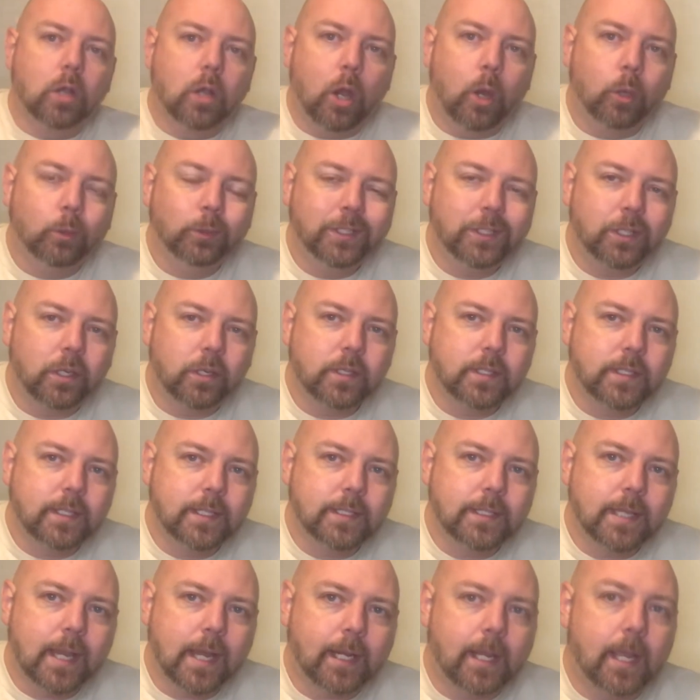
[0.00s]

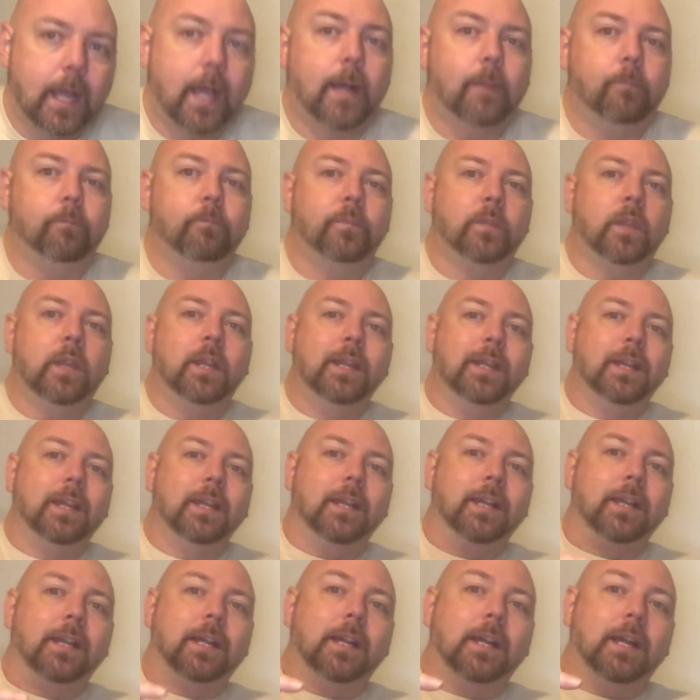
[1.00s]
OnlyRCs.com.
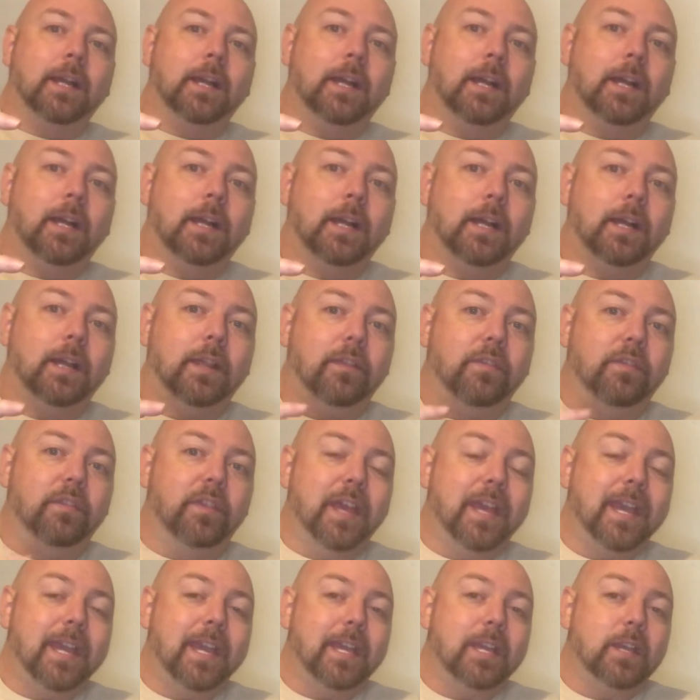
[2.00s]

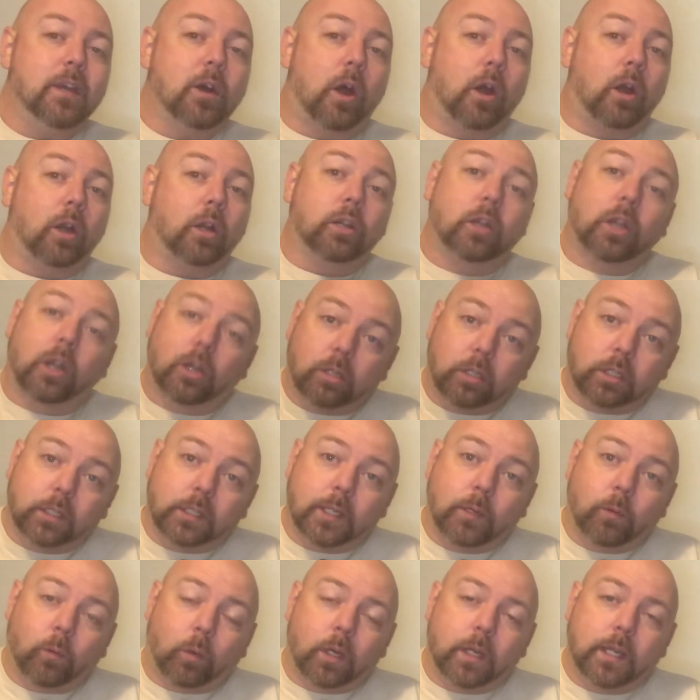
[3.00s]
They are
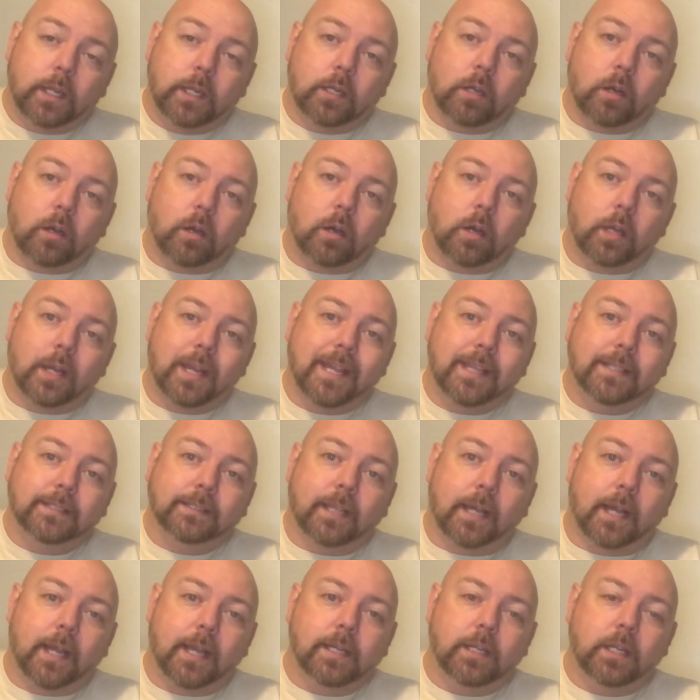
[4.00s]
currently working on a
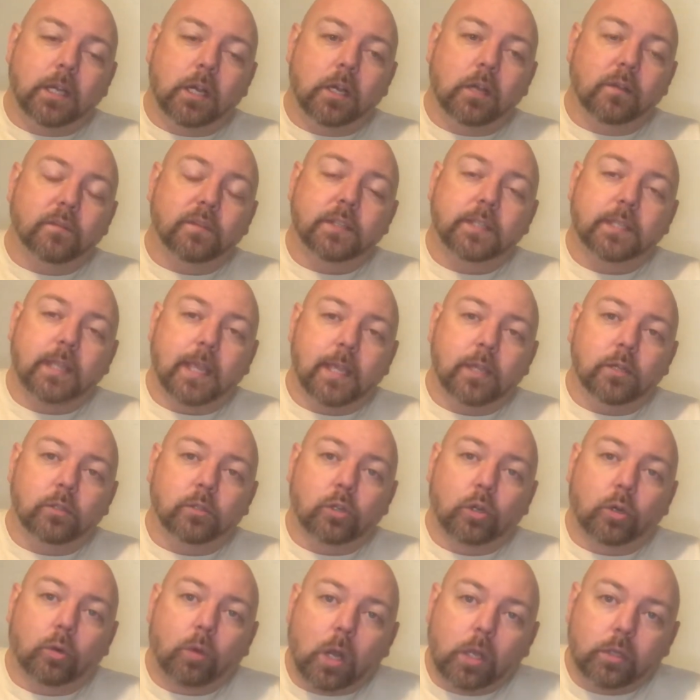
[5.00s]
line of scale
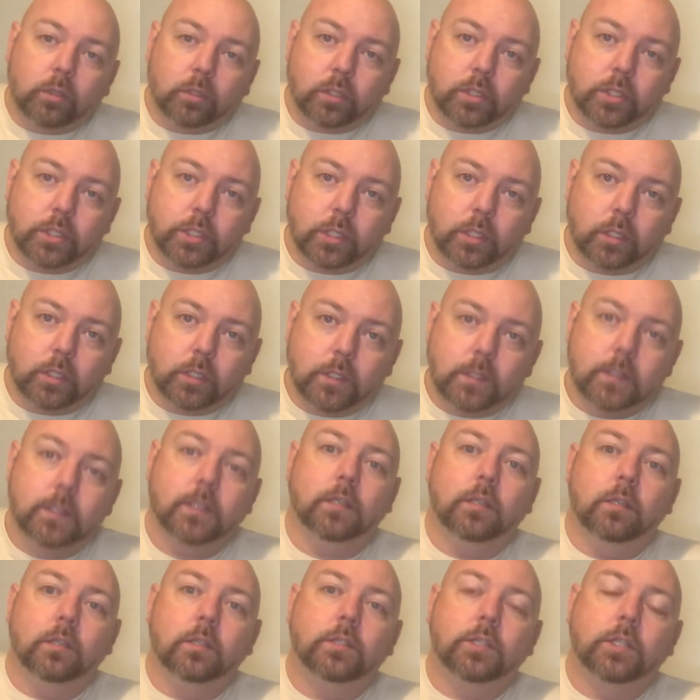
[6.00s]
crawler
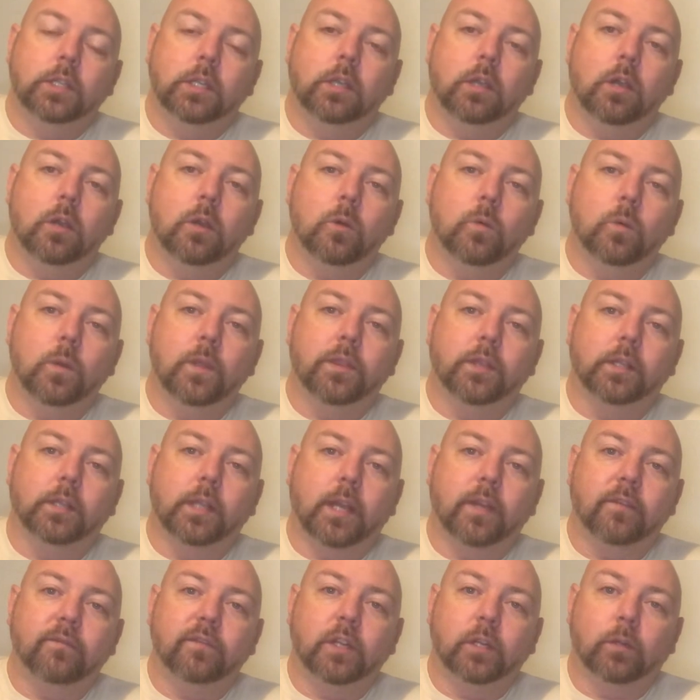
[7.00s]
shirts to go with a
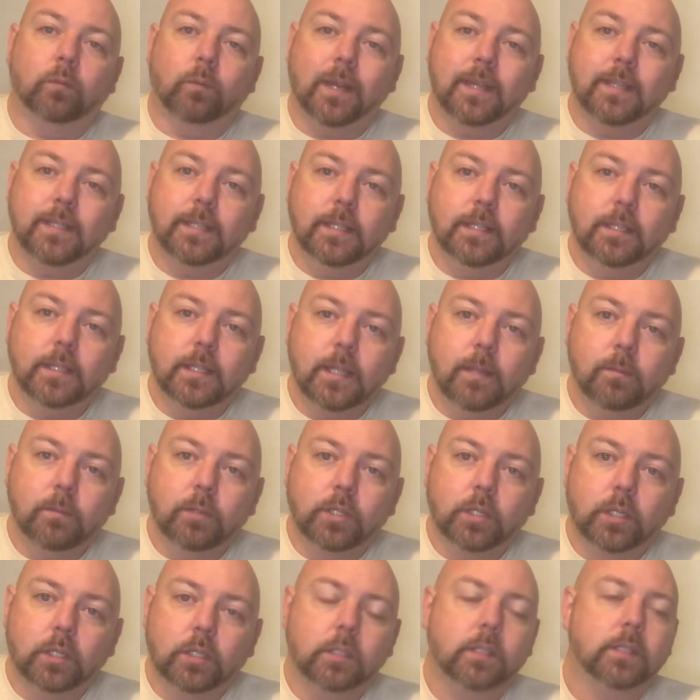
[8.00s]
lot of their racing themed
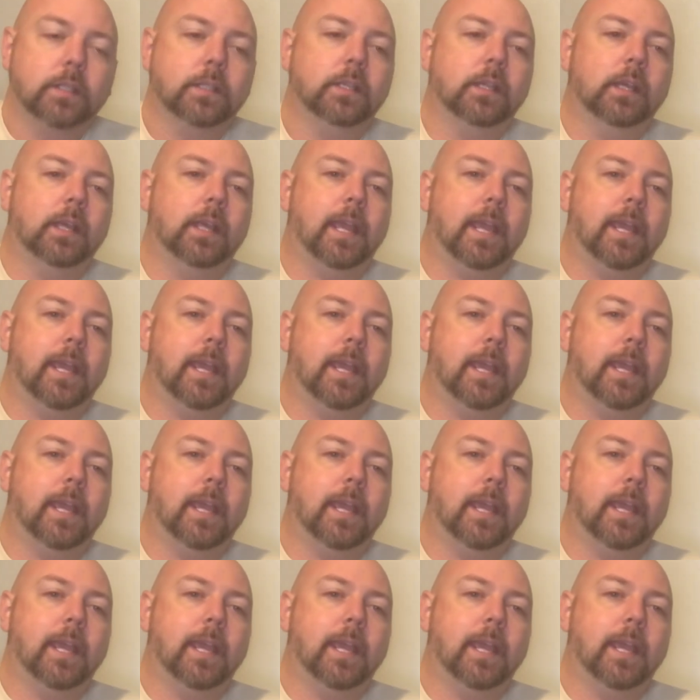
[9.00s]
shirts.